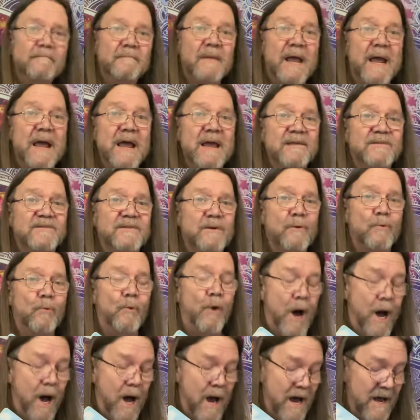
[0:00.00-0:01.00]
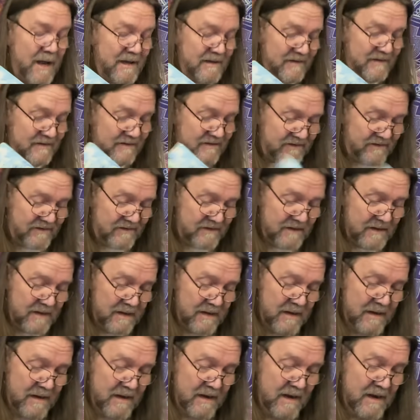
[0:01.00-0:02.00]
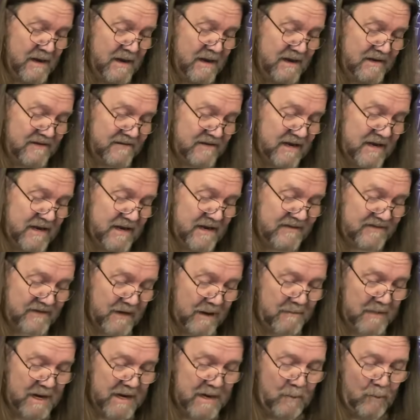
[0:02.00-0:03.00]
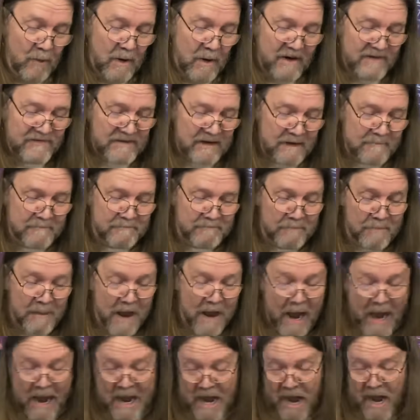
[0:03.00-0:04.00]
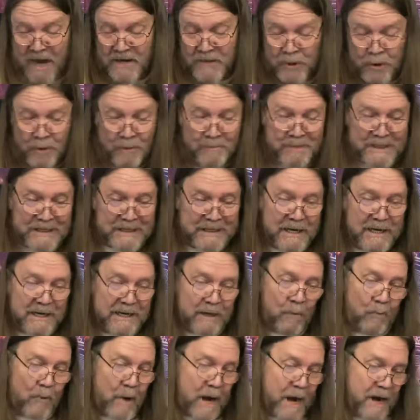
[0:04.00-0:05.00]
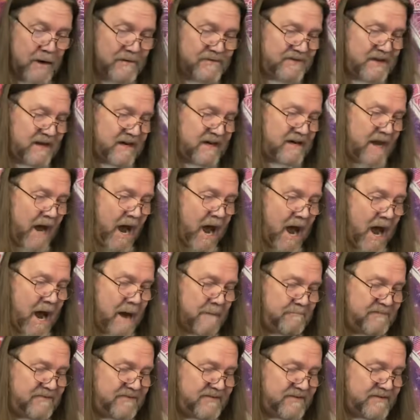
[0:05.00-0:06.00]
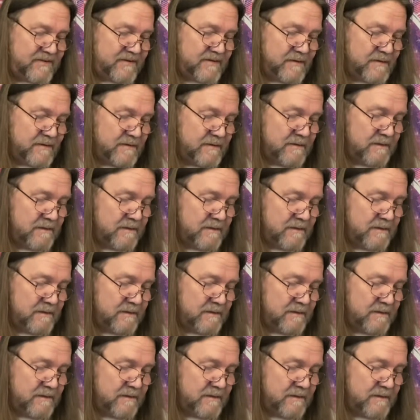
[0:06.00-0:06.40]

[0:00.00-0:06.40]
Ace of Wands. See, somebody wants a, a, a new beginning. Where's the cups?